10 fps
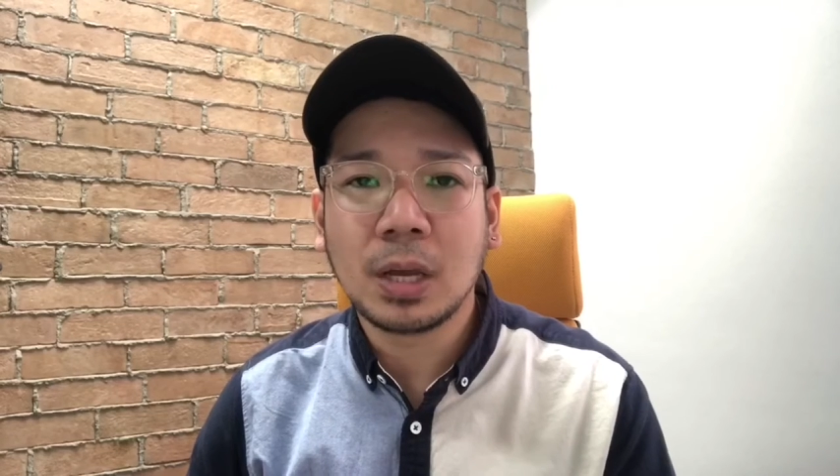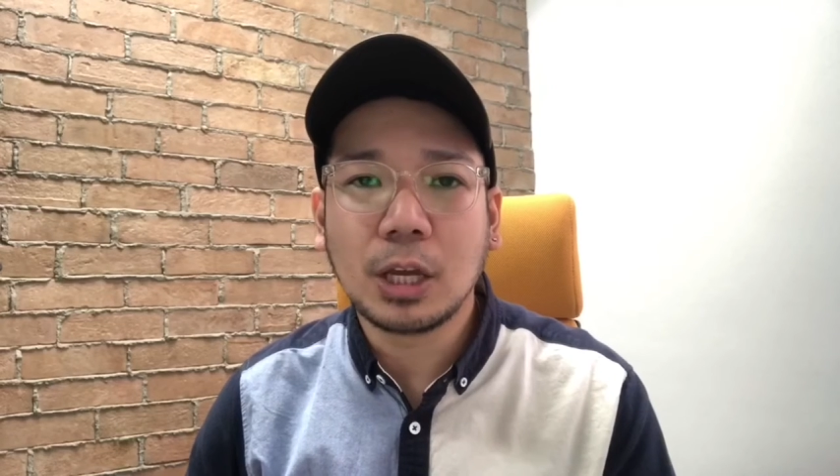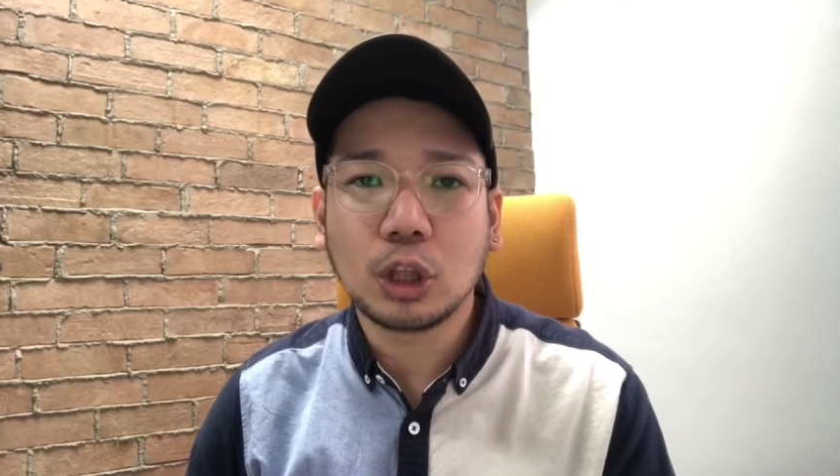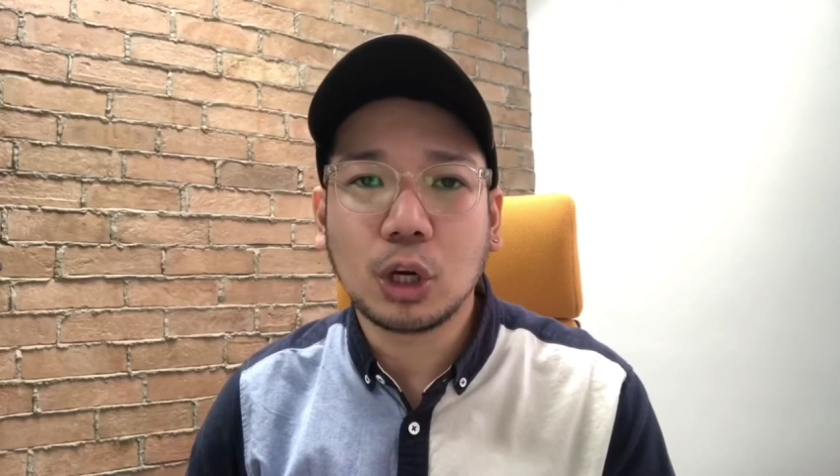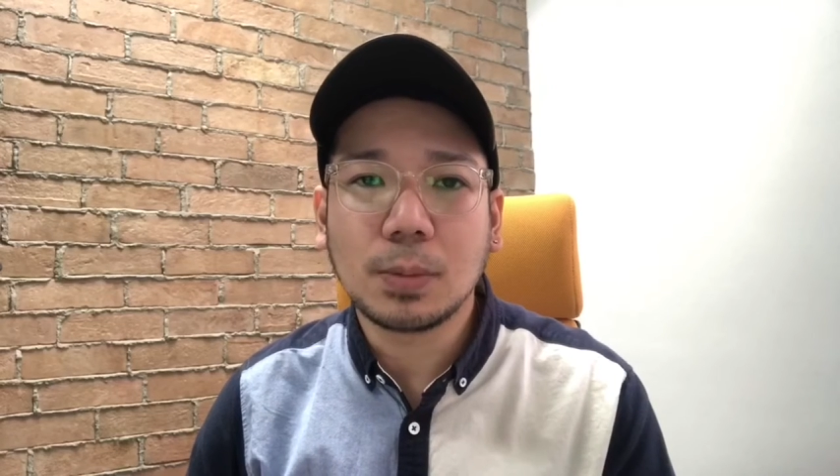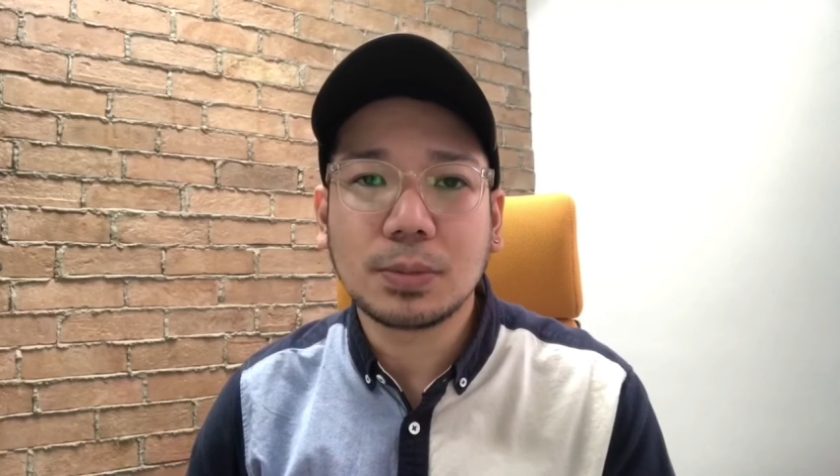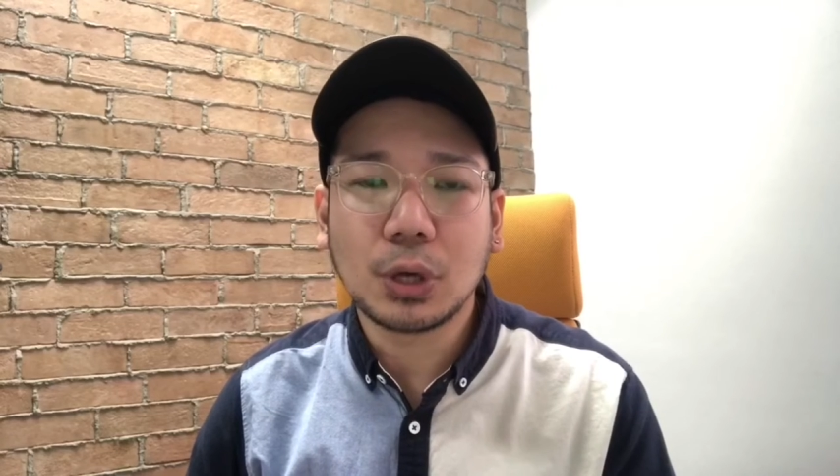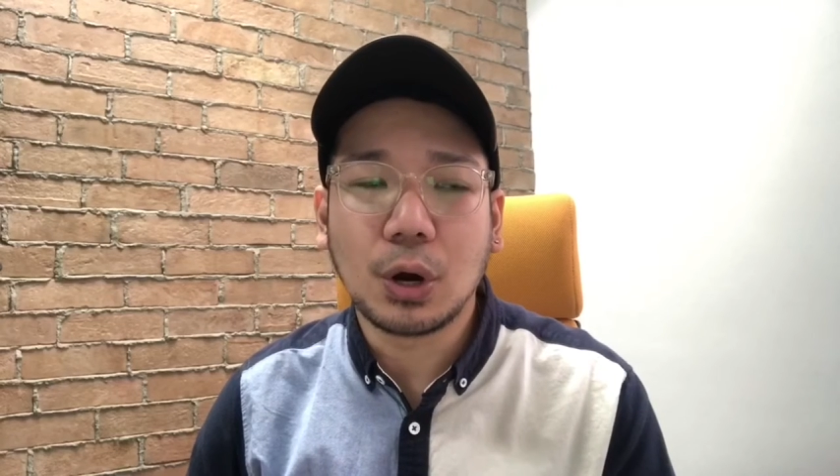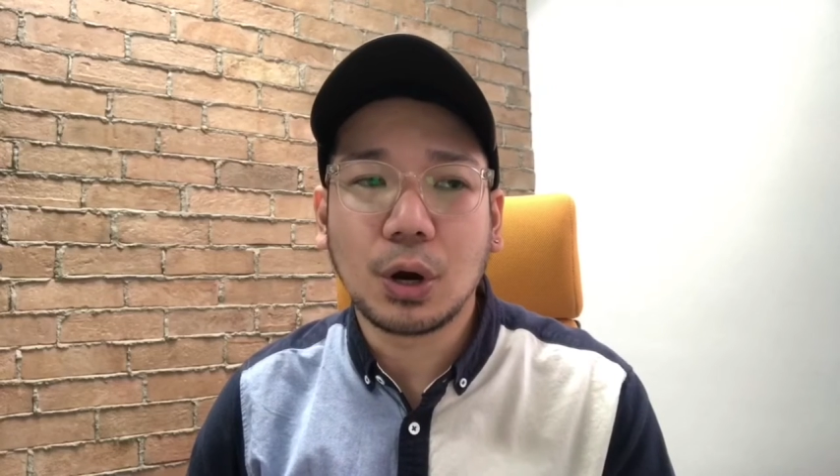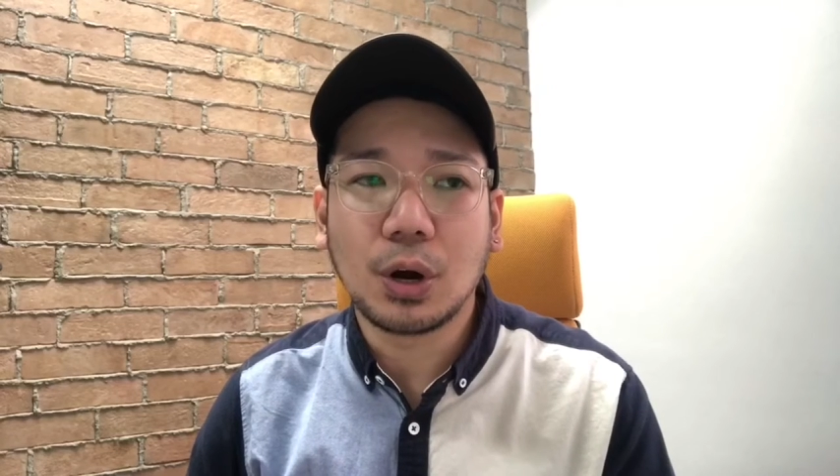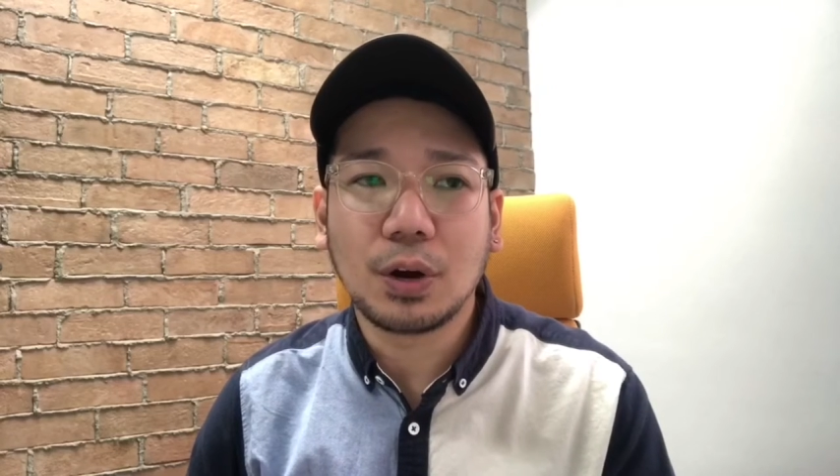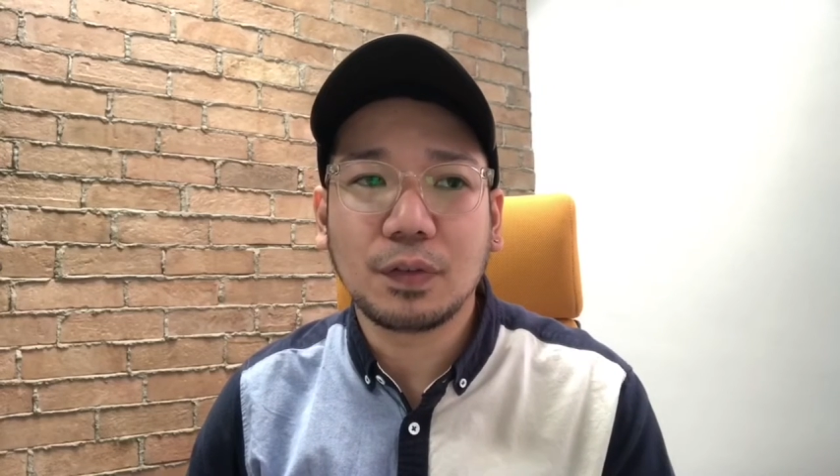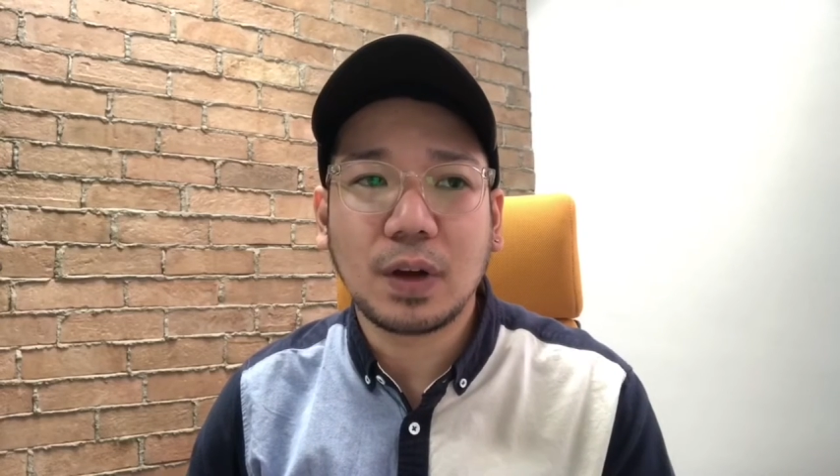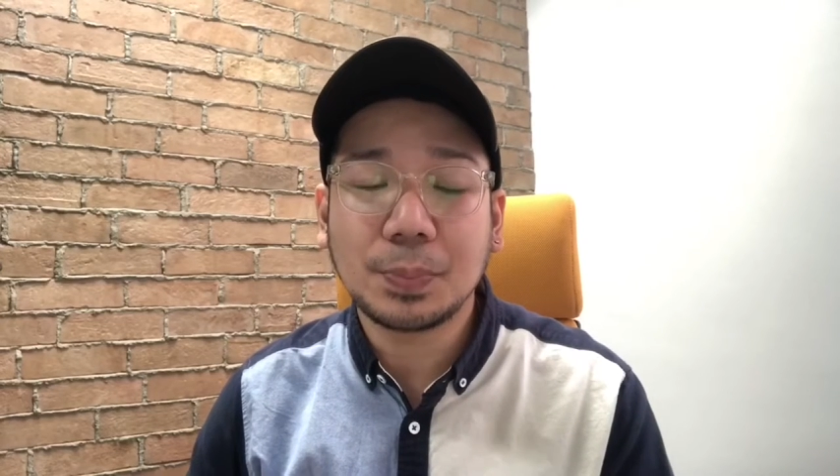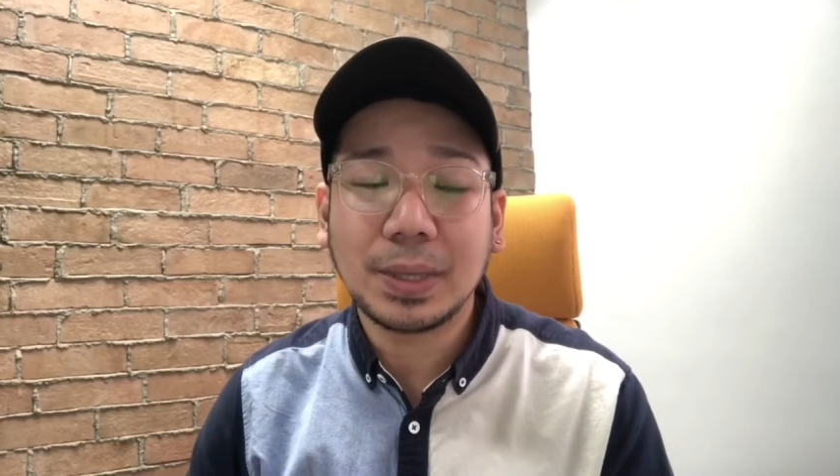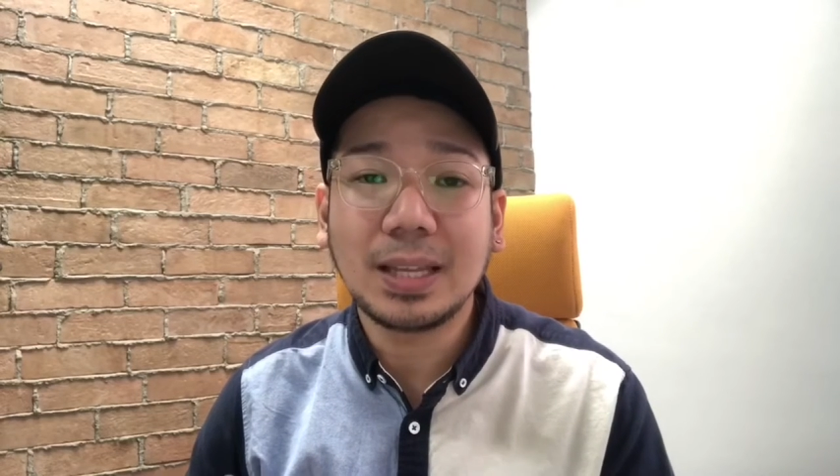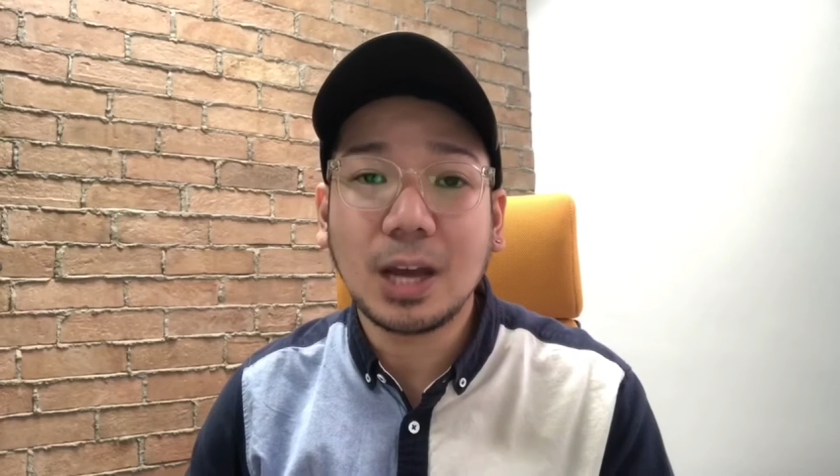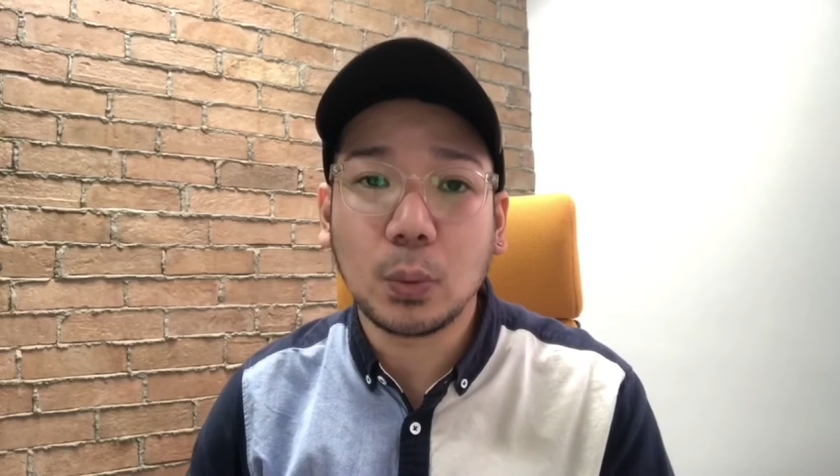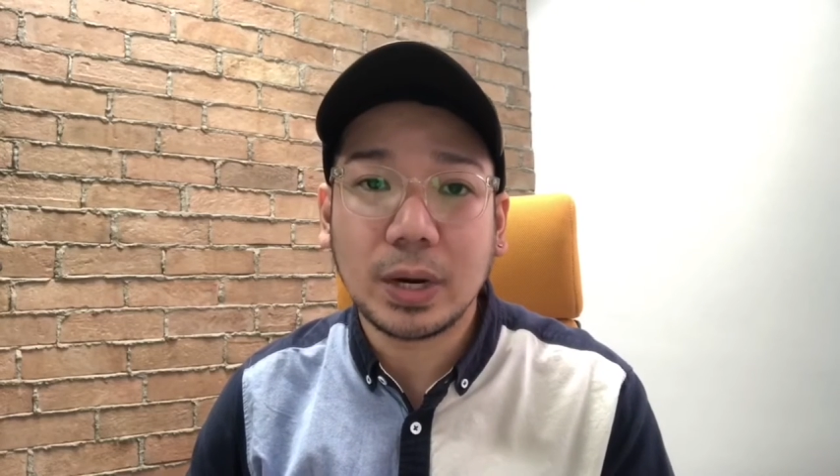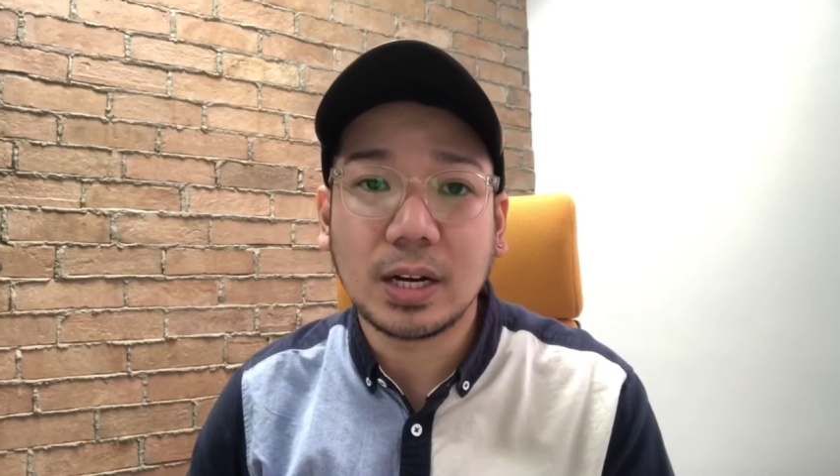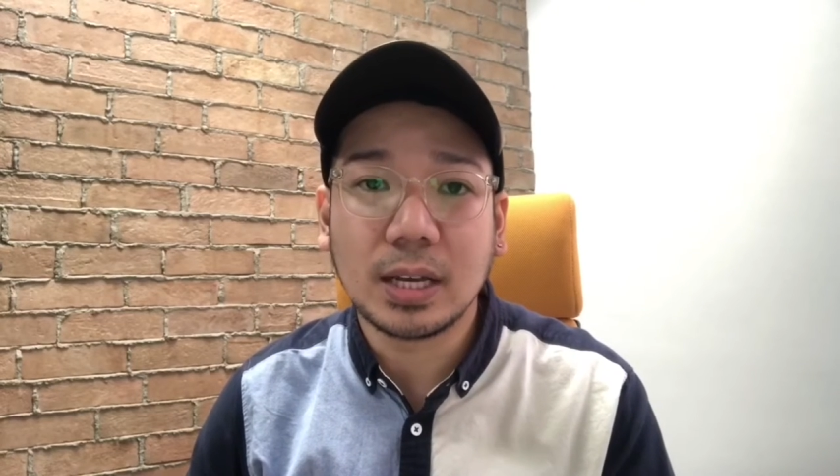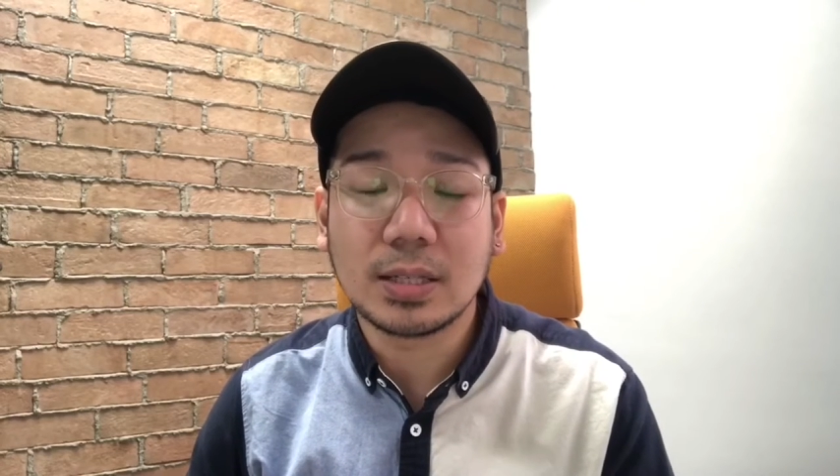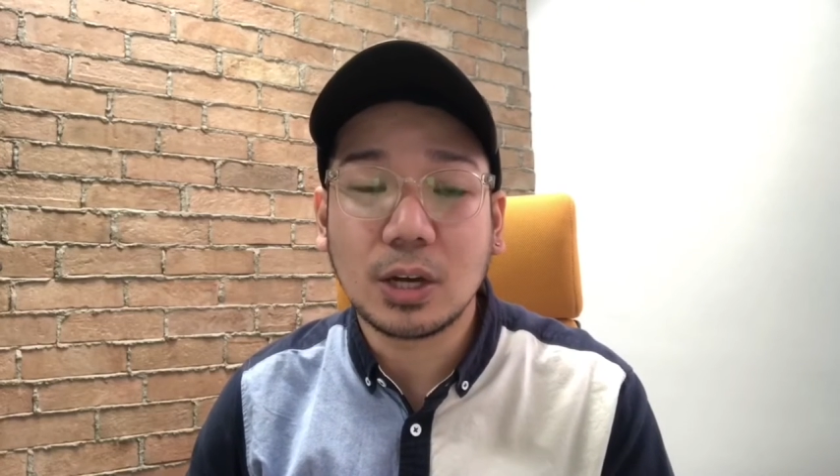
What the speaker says: in terms of spreading awareness